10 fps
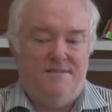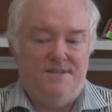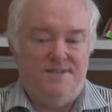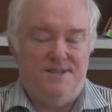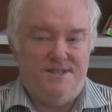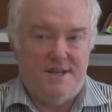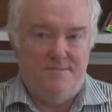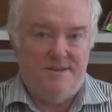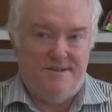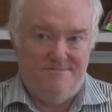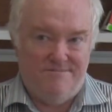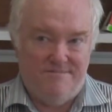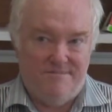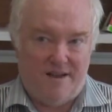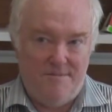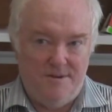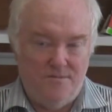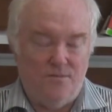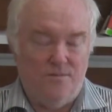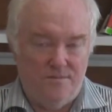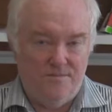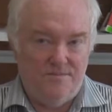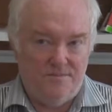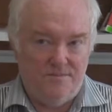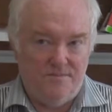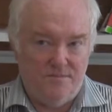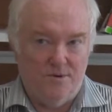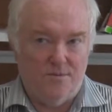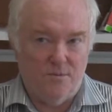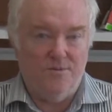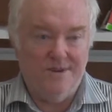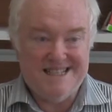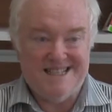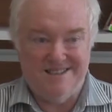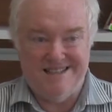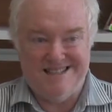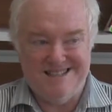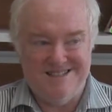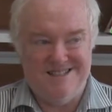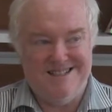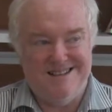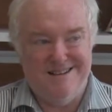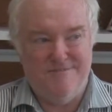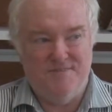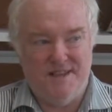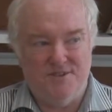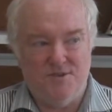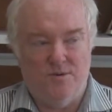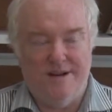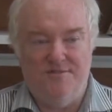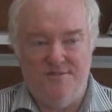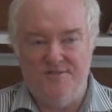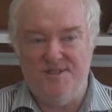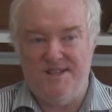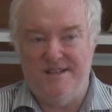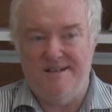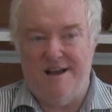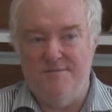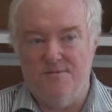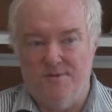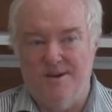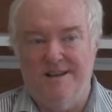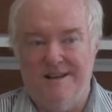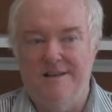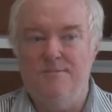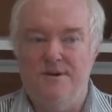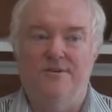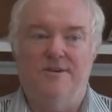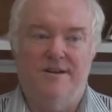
Since I've been more recently, since I guess 2015, I've been working in peer